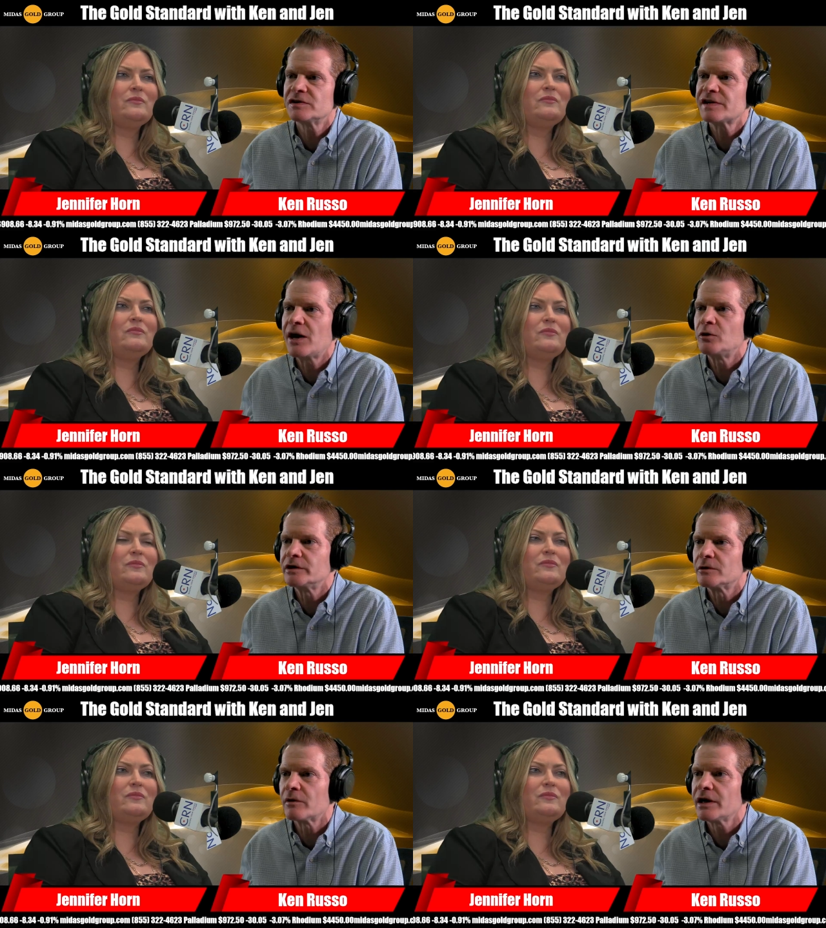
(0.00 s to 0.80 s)
Speaker 1: held
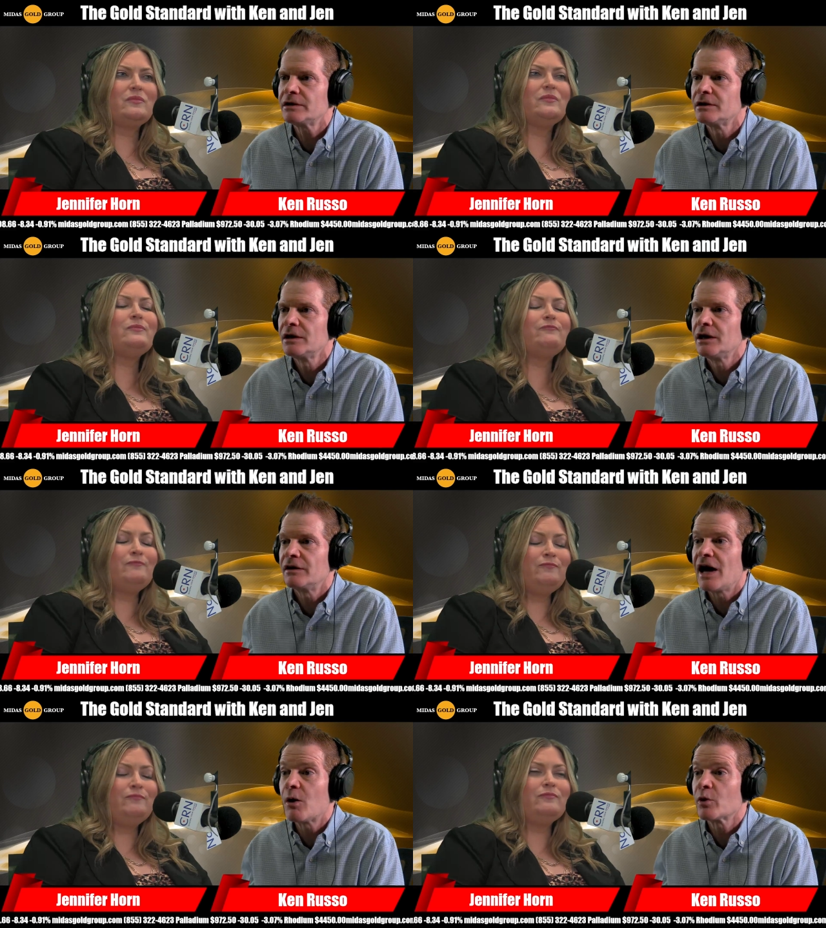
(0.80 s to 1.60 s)
it, right? Mm-hmm.
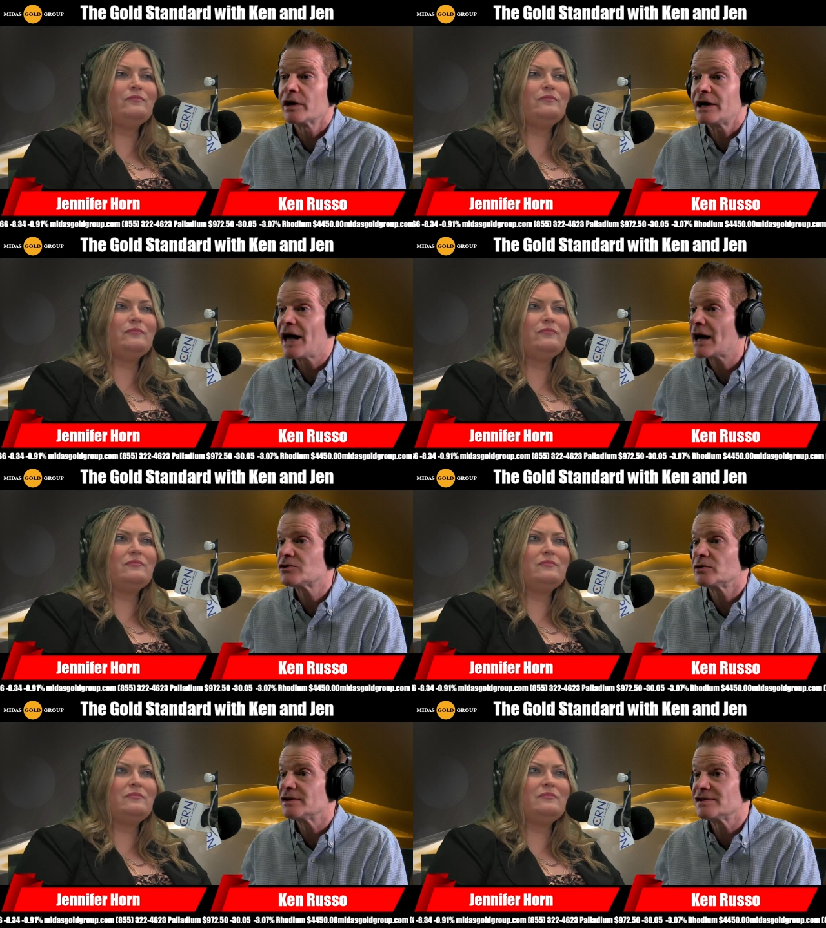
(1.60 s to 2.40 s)
Now we're going to
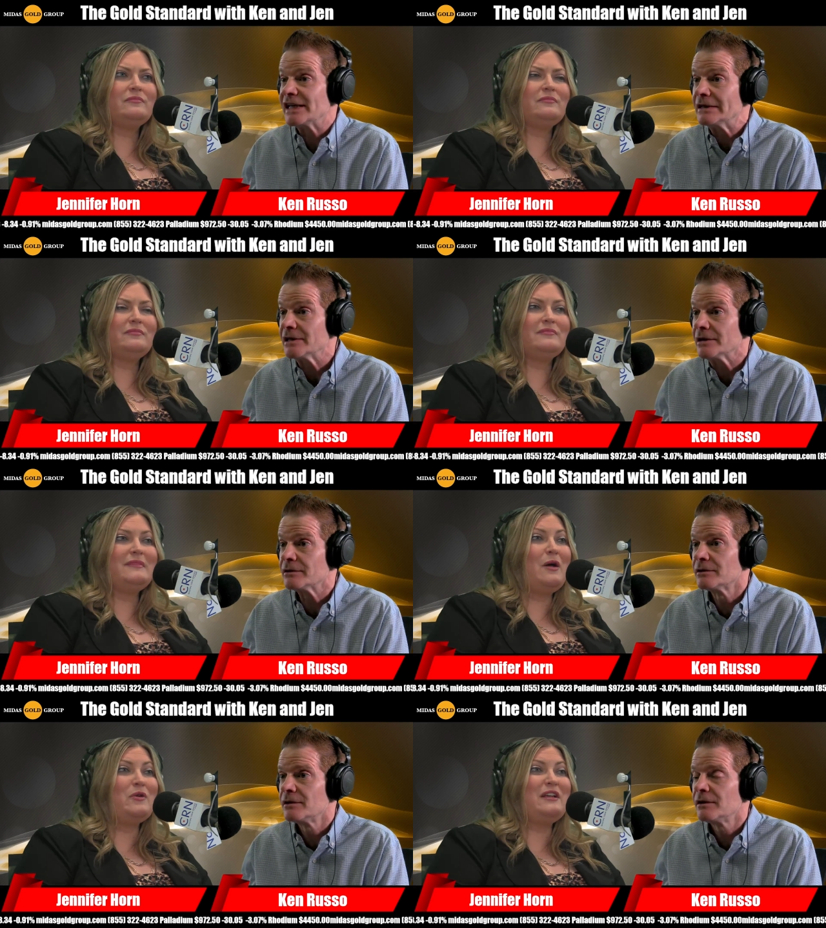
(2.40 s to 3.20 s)
actually steal it?
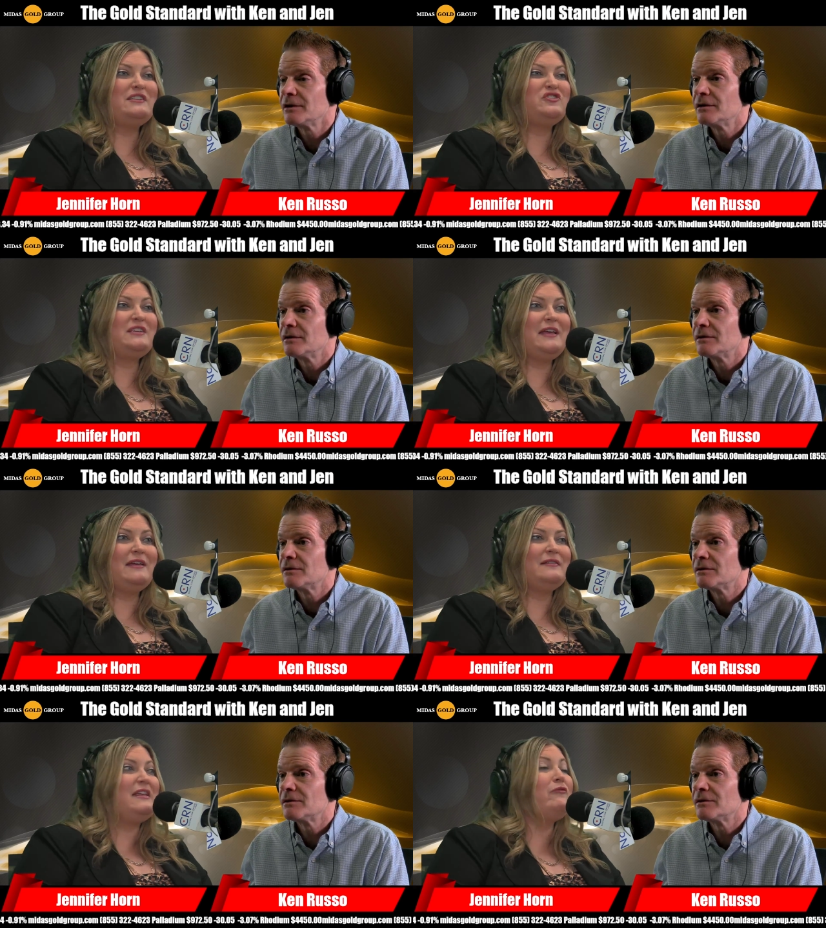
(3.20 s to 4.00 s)
Now we're going to just take it
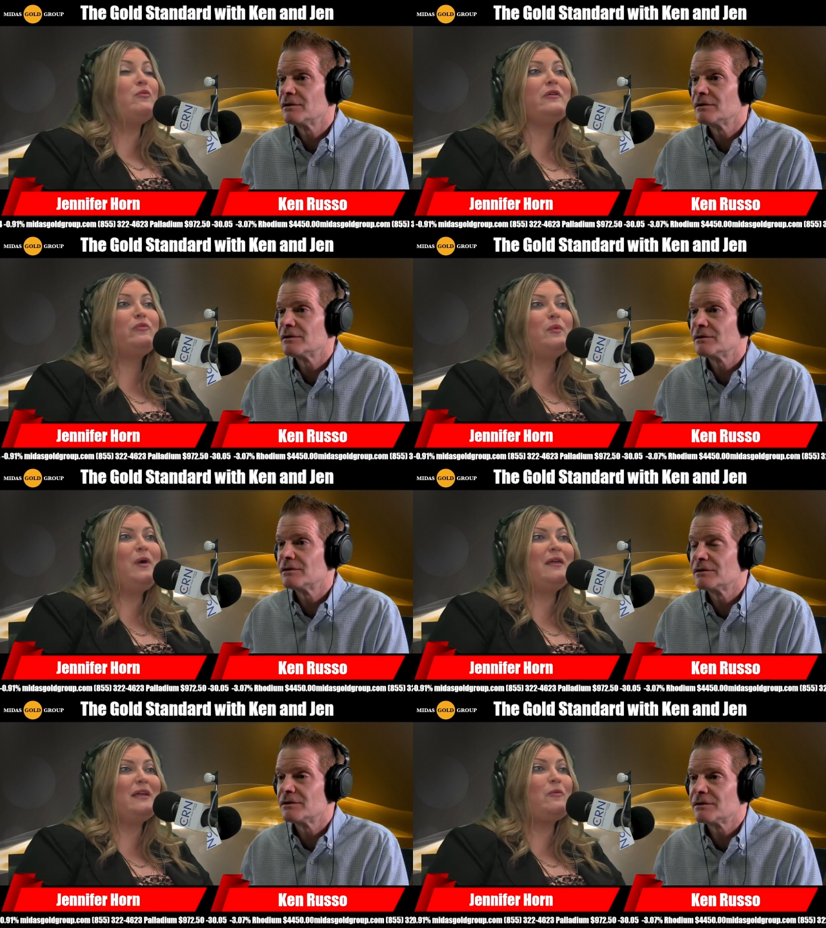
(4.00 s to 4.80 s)
and give it wherever we
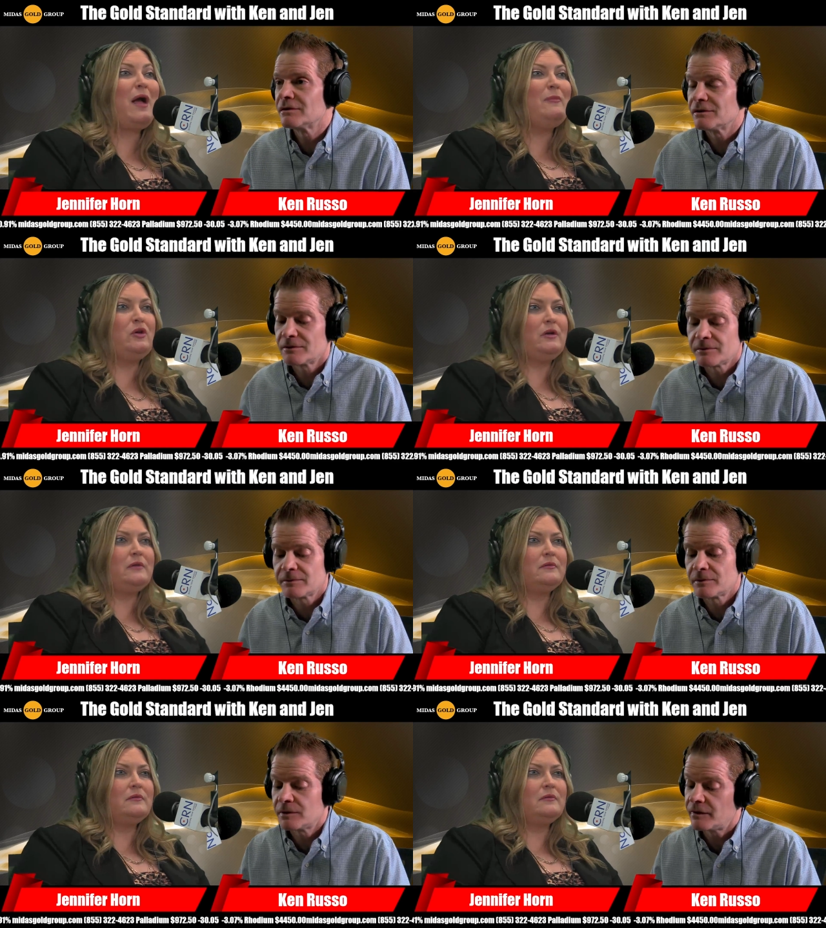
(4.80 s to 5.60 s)
want, like Robin Hood.
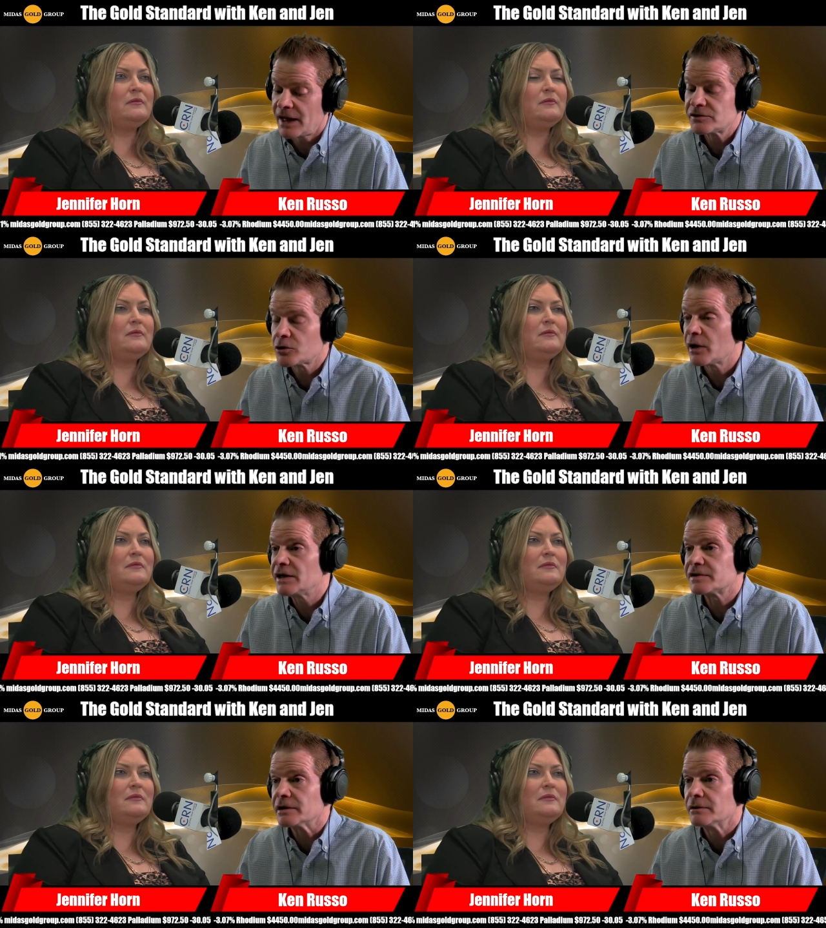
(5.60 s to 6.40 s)
That's
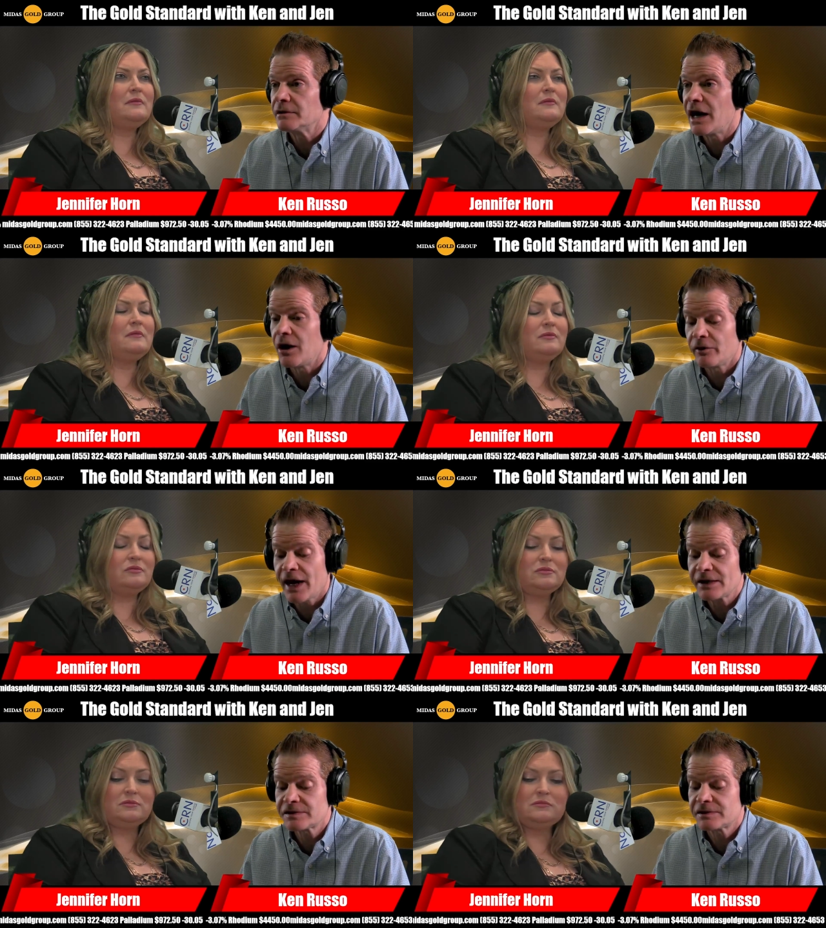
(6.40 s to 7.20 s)
crazy. Now mm.
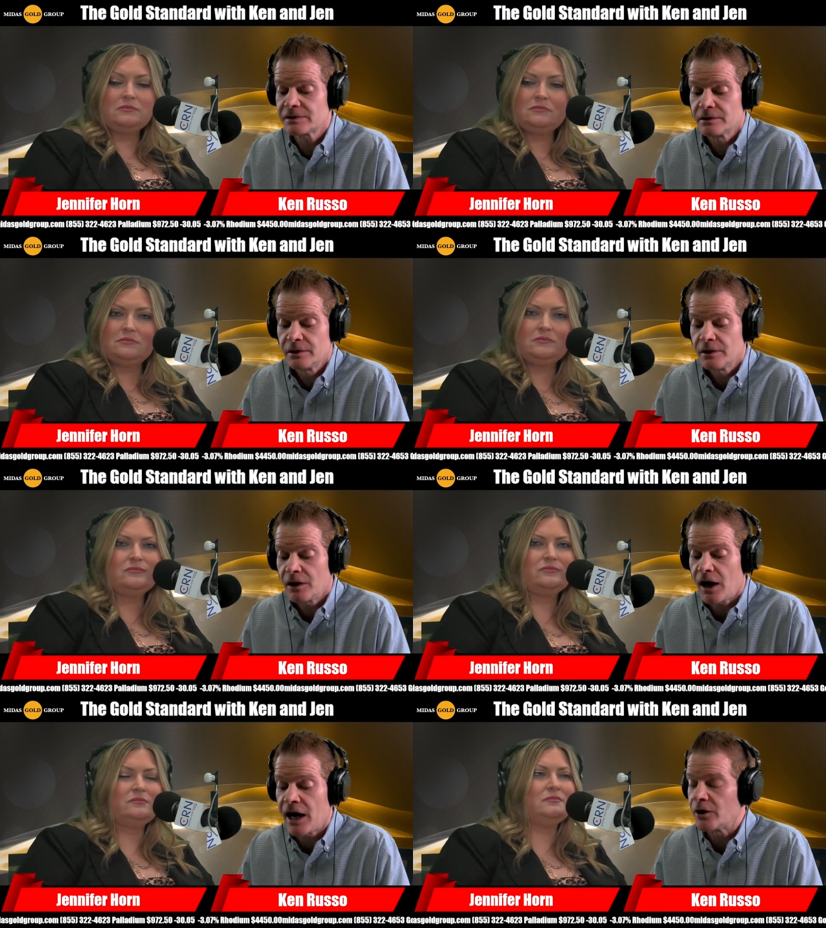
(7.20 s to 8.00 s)
that's,
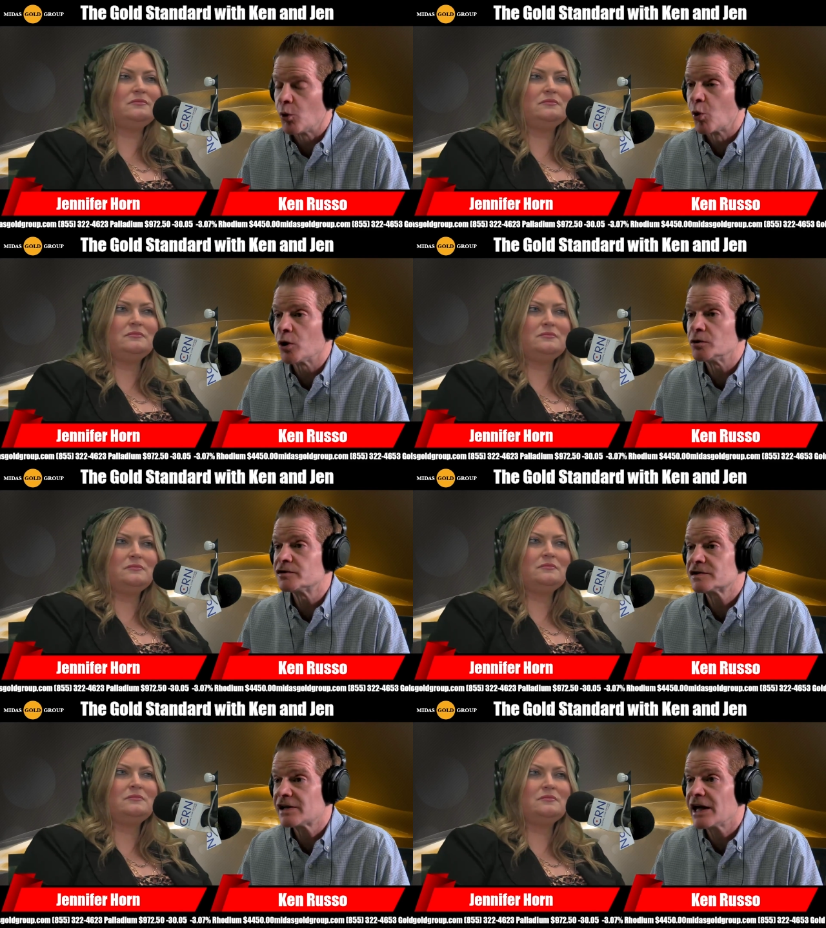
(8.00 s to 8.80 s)
on a world
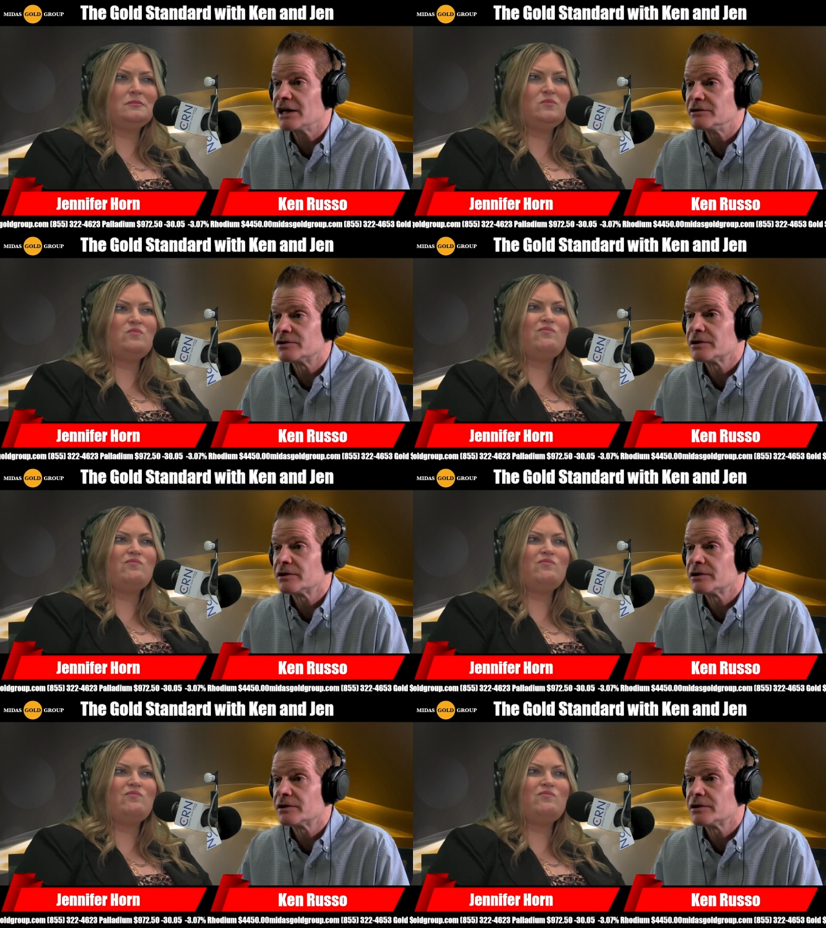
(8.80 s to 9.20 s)
stage,